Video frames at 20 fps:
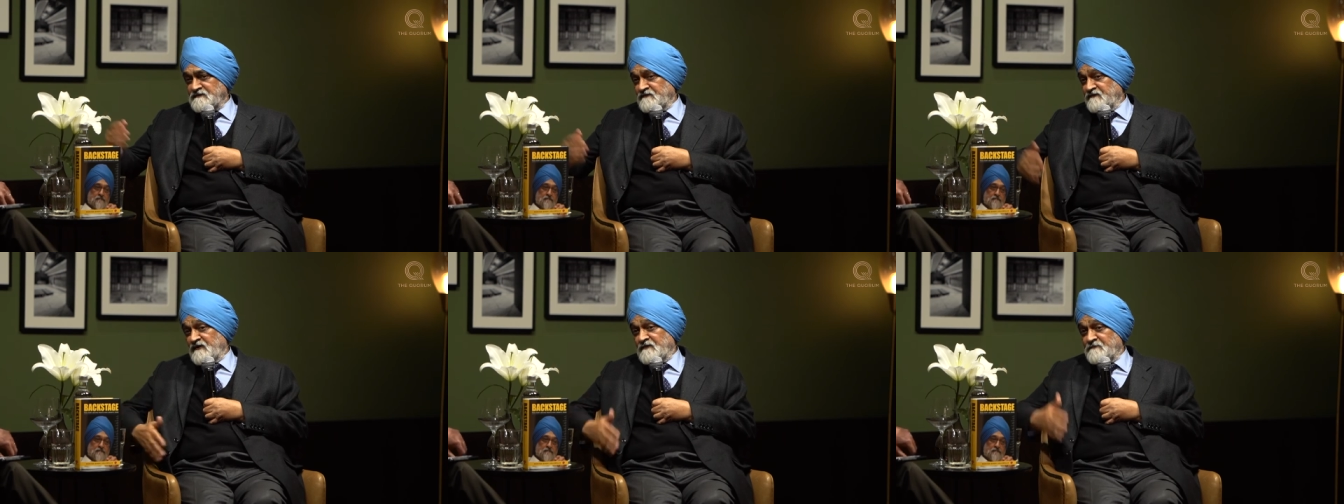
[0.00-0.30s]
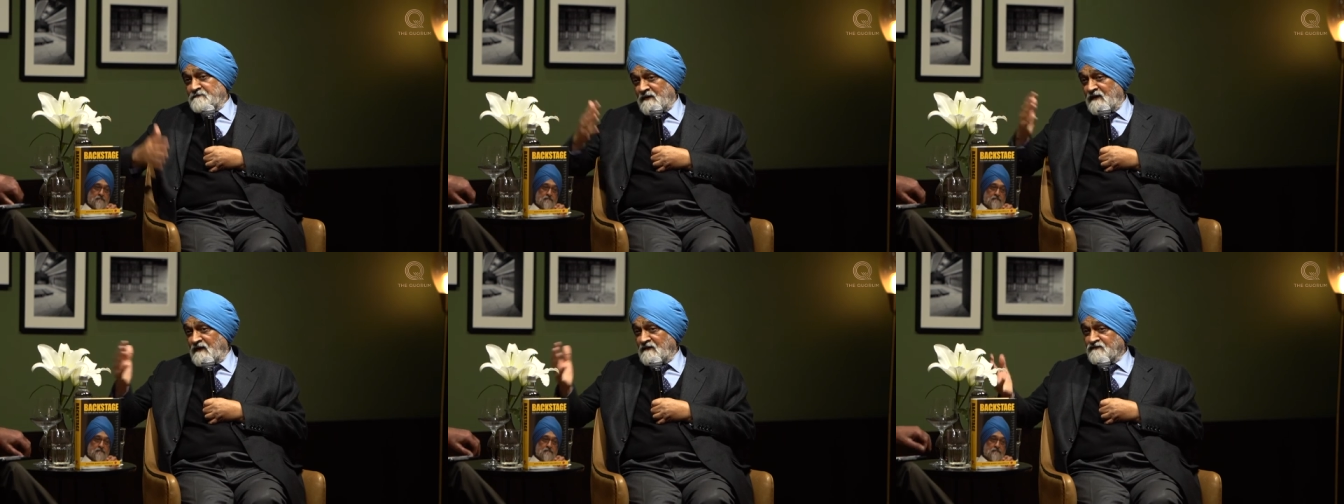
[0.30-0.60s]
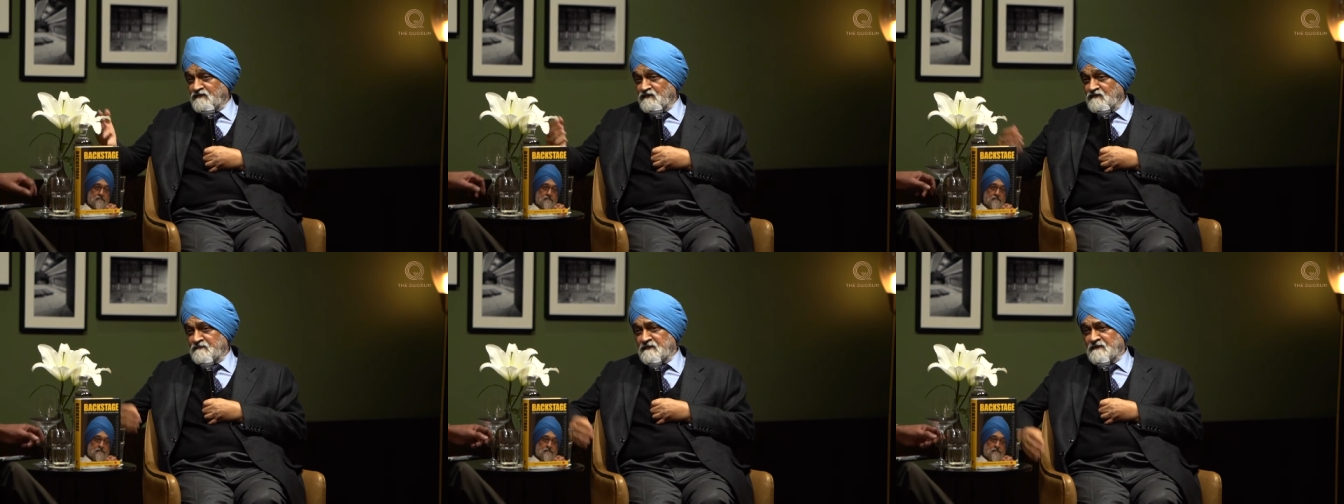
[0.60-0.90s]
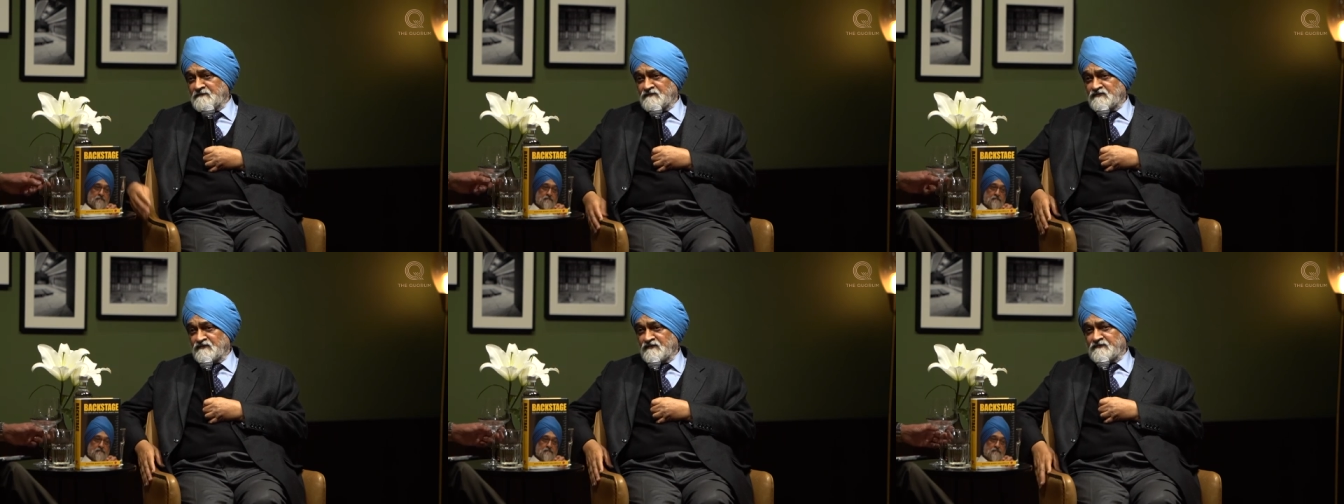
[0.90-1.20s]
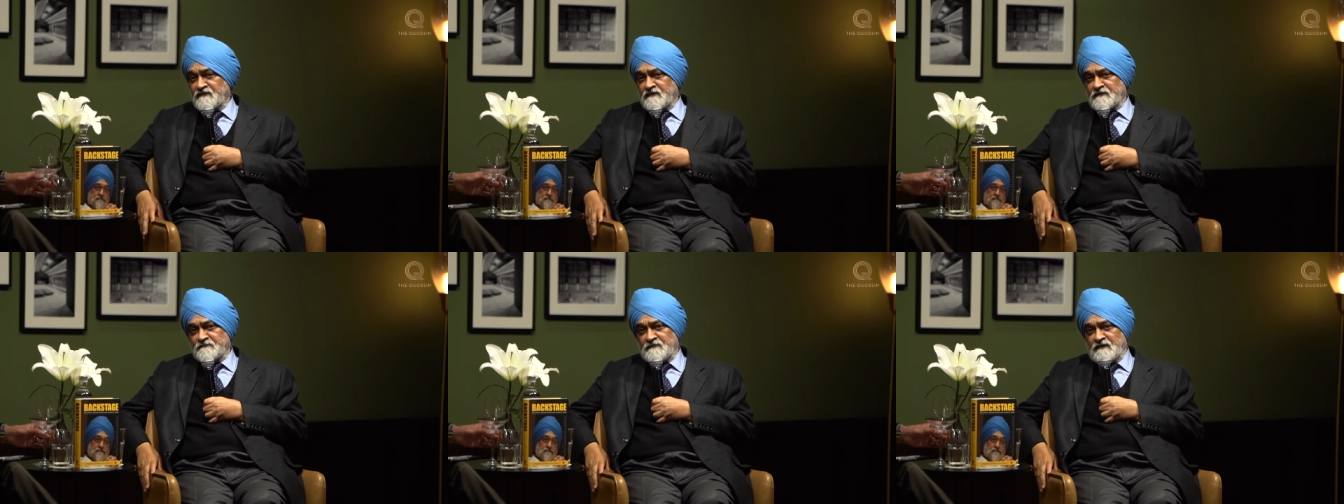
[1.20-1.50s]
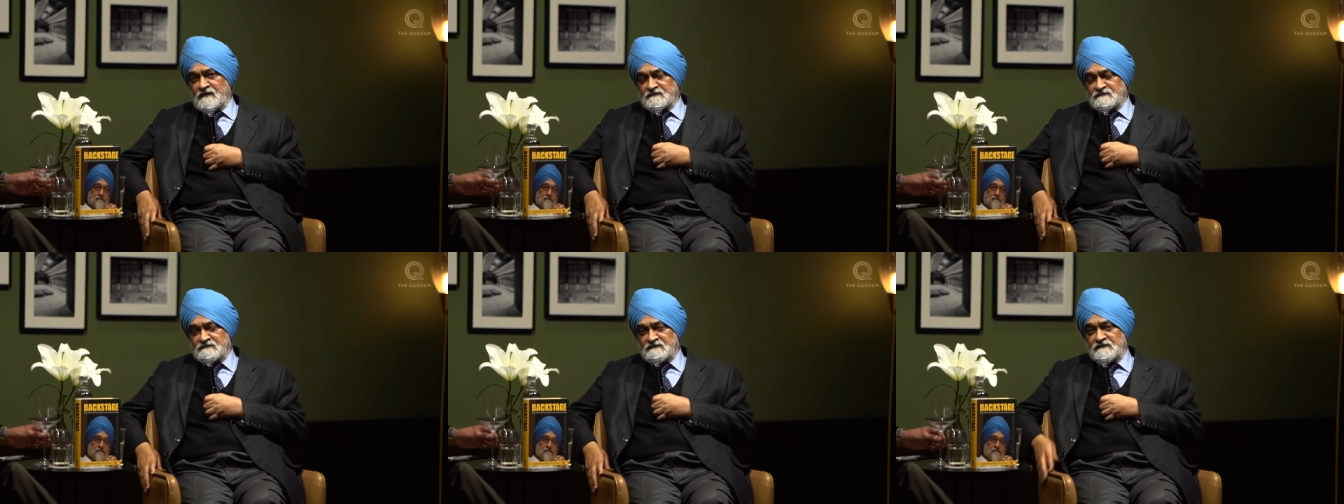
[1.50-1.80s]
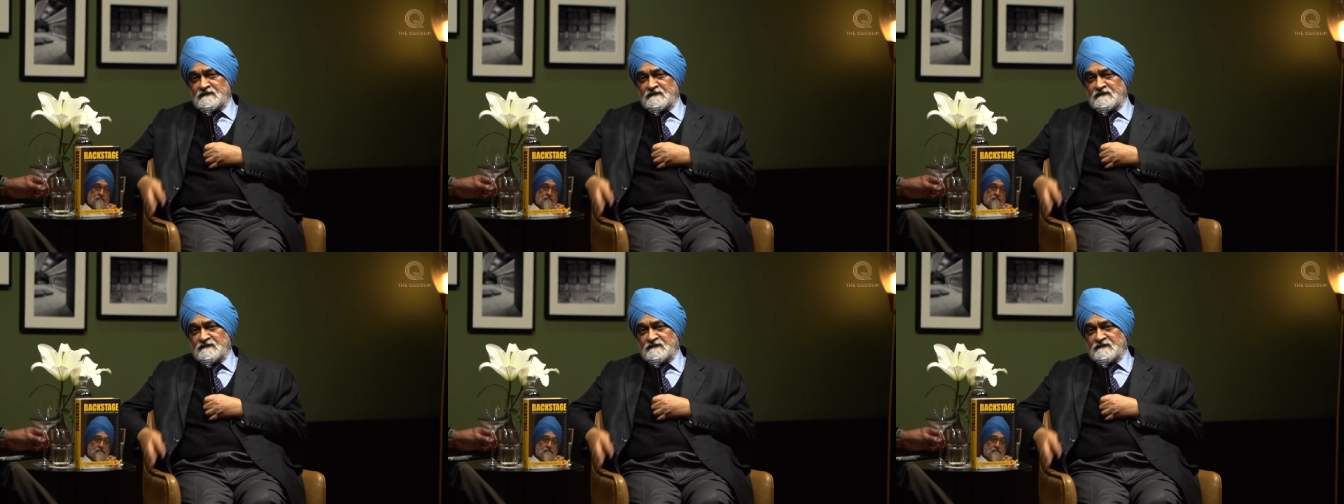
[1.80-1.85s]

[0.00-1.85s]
a very powerful member of that party,